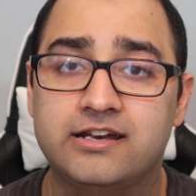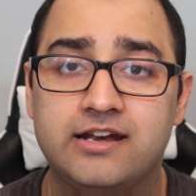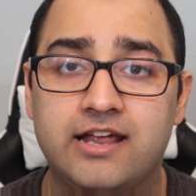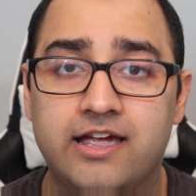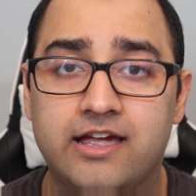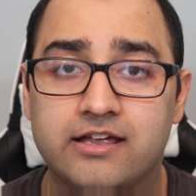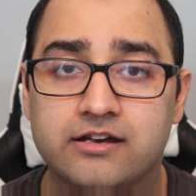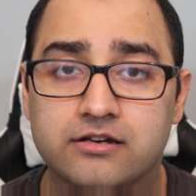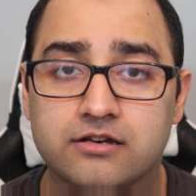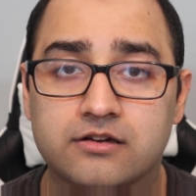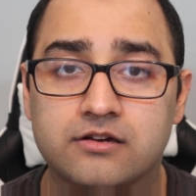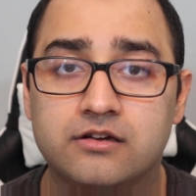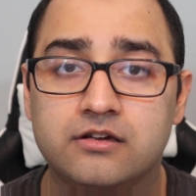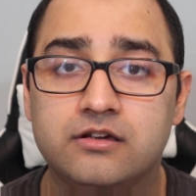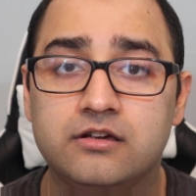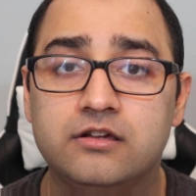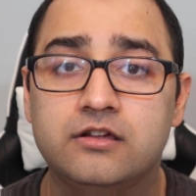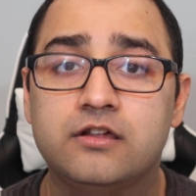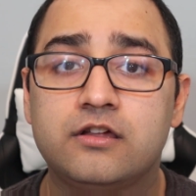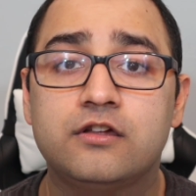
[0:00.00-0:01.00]
in hand.
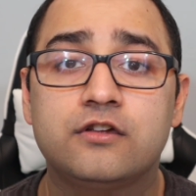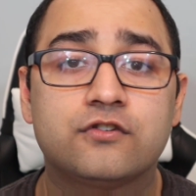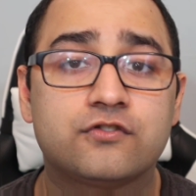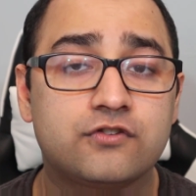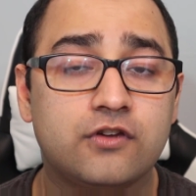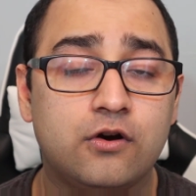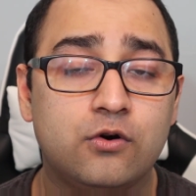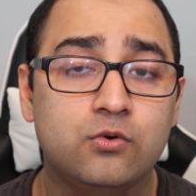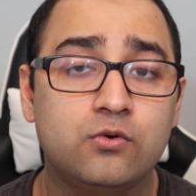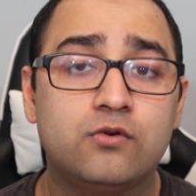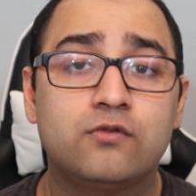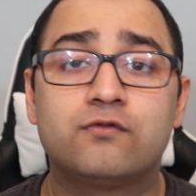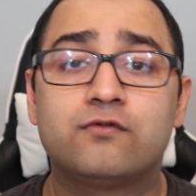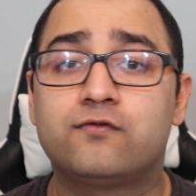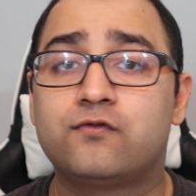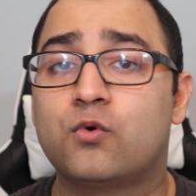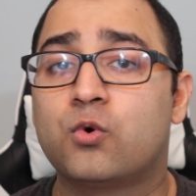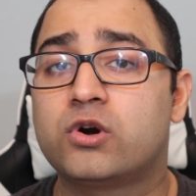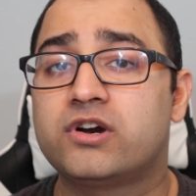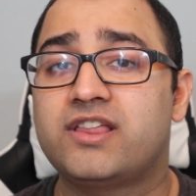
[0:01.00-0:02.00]
So,
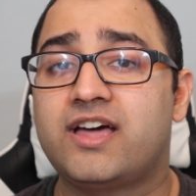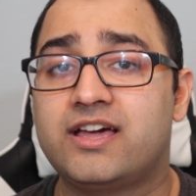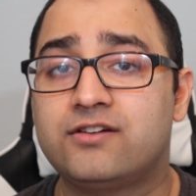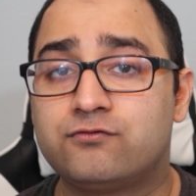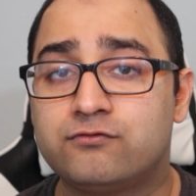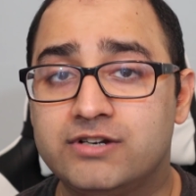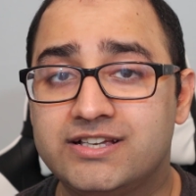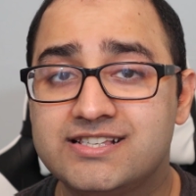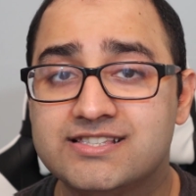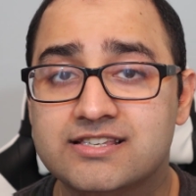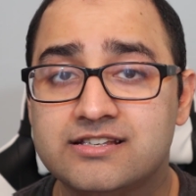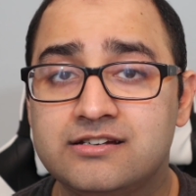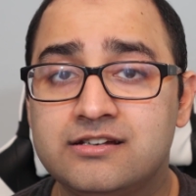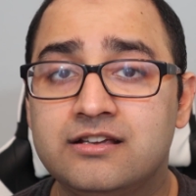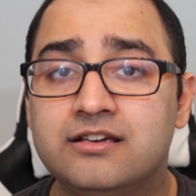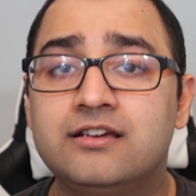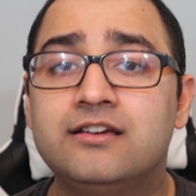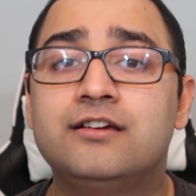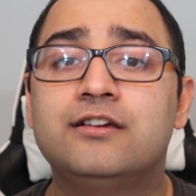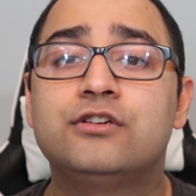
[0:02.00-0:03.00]
for that
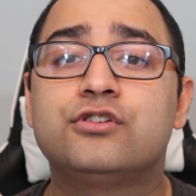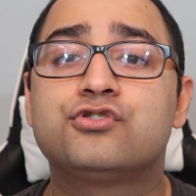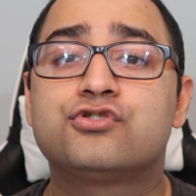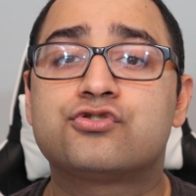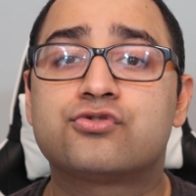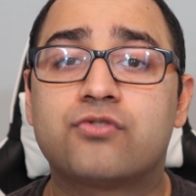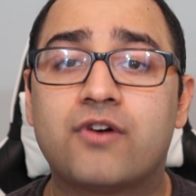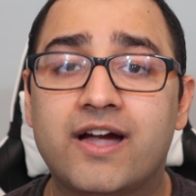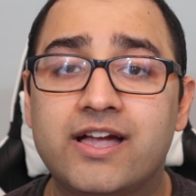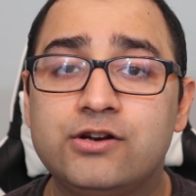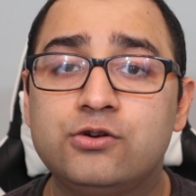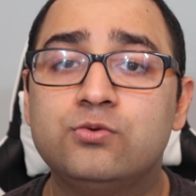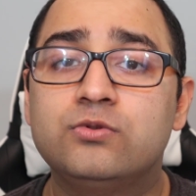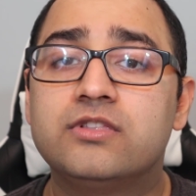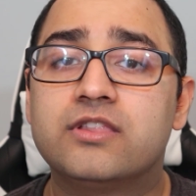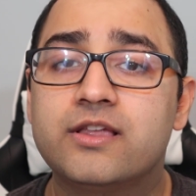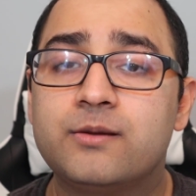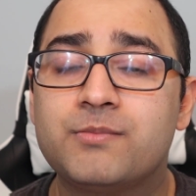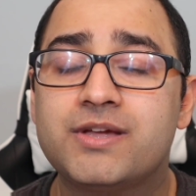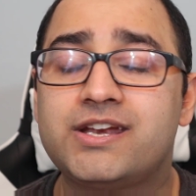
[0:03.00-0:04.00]
reason, try to
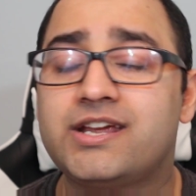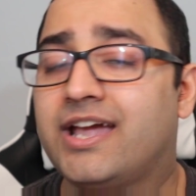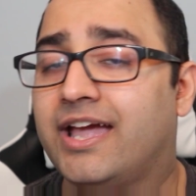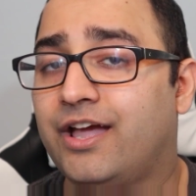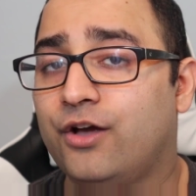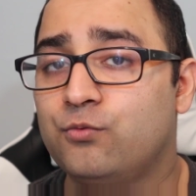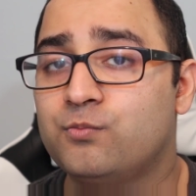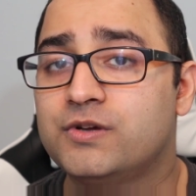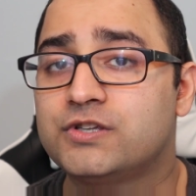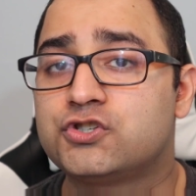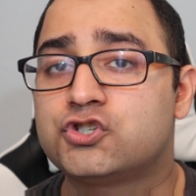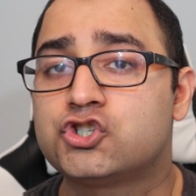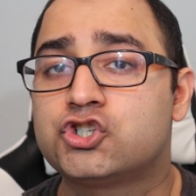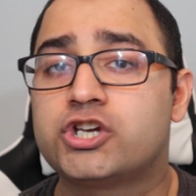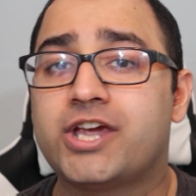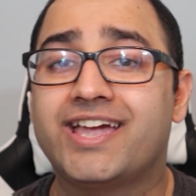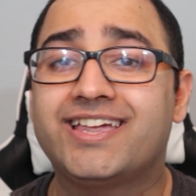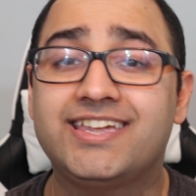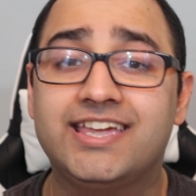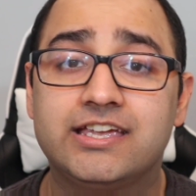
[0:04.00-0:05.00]
limit how much
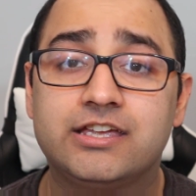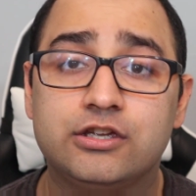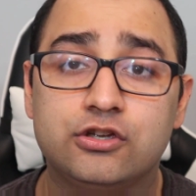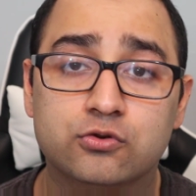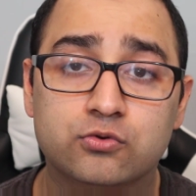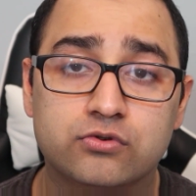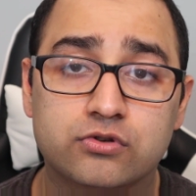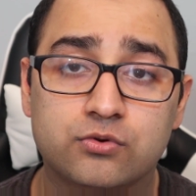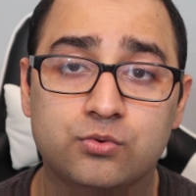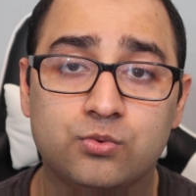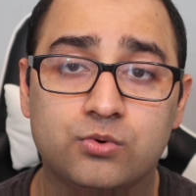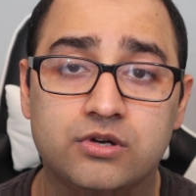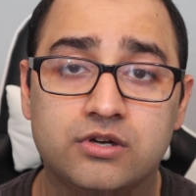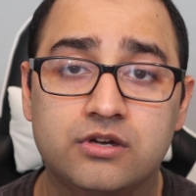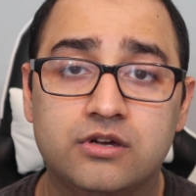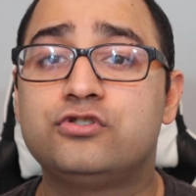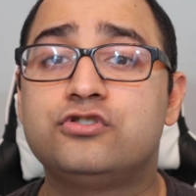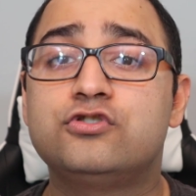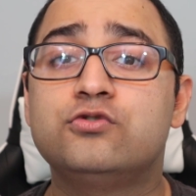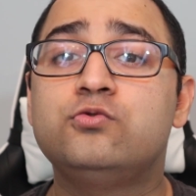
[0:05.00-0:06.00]
checking you do.
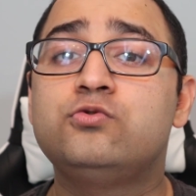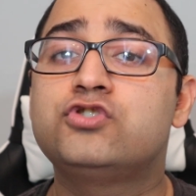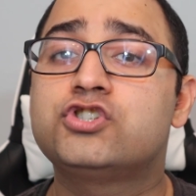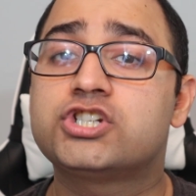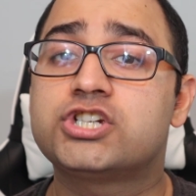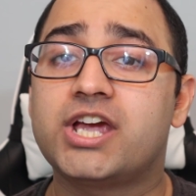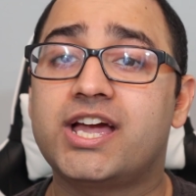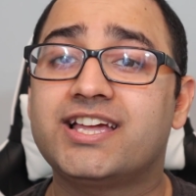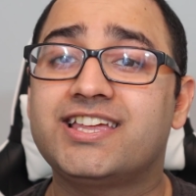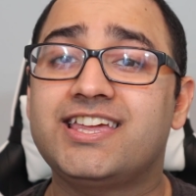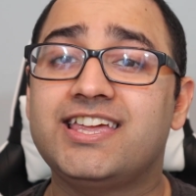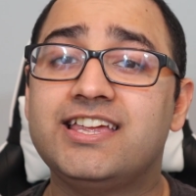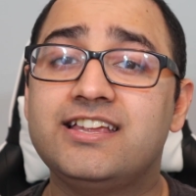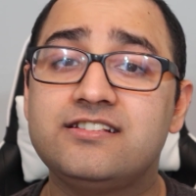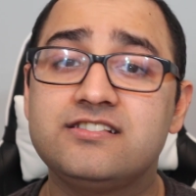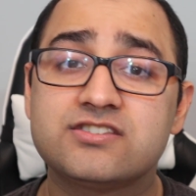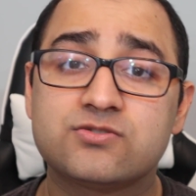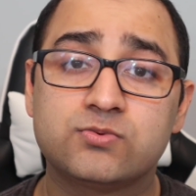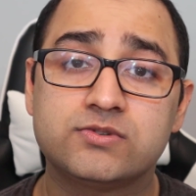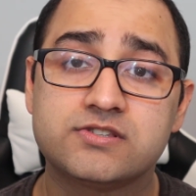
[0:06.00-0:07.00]
Do
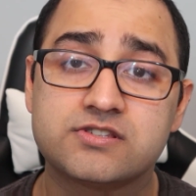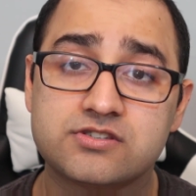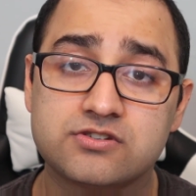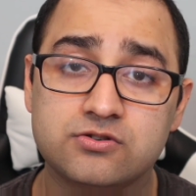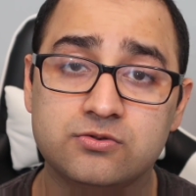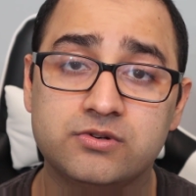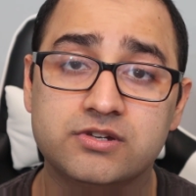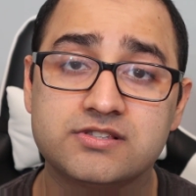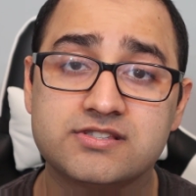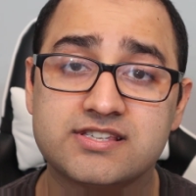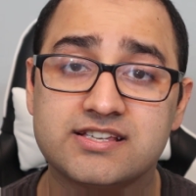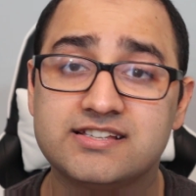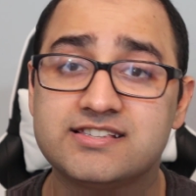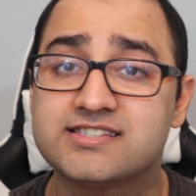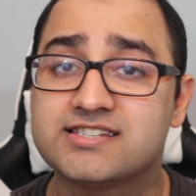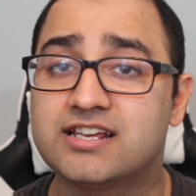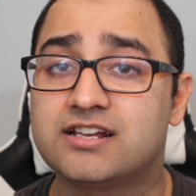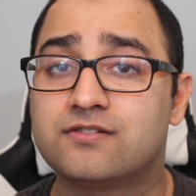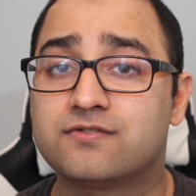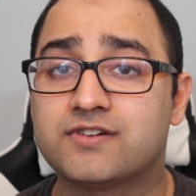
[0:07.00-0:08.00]
check-ins with students
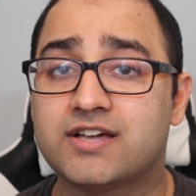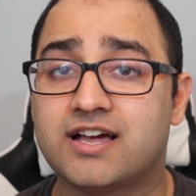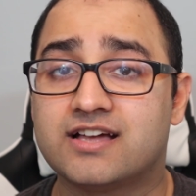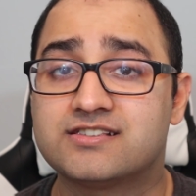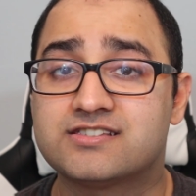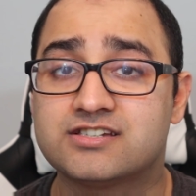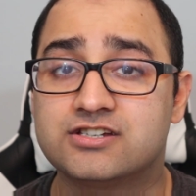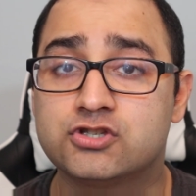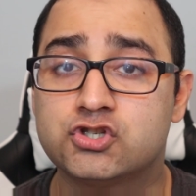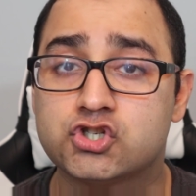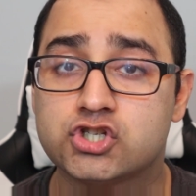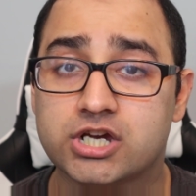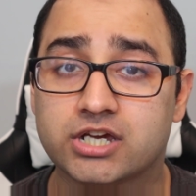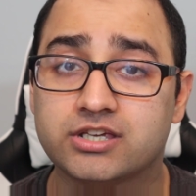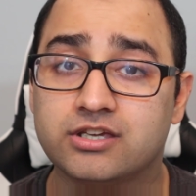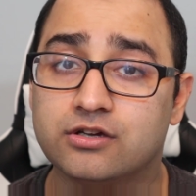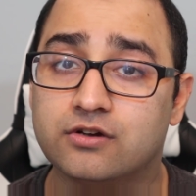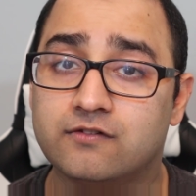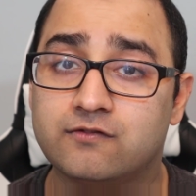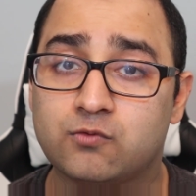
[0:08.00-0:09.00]
instead of constant
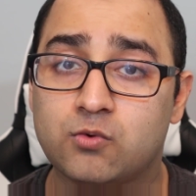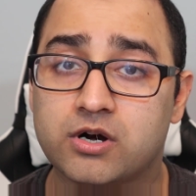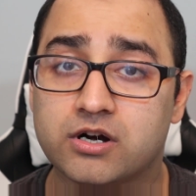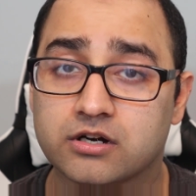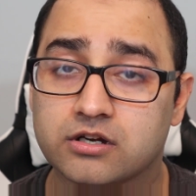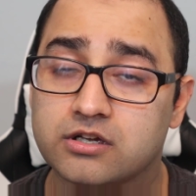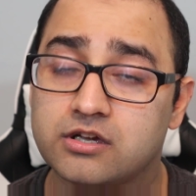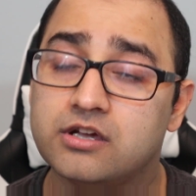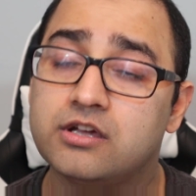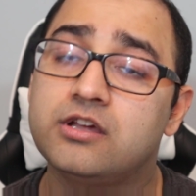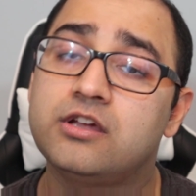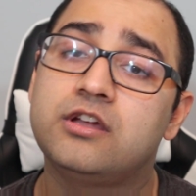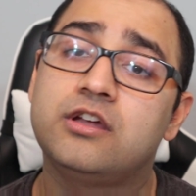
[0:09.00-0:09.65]
checking of work.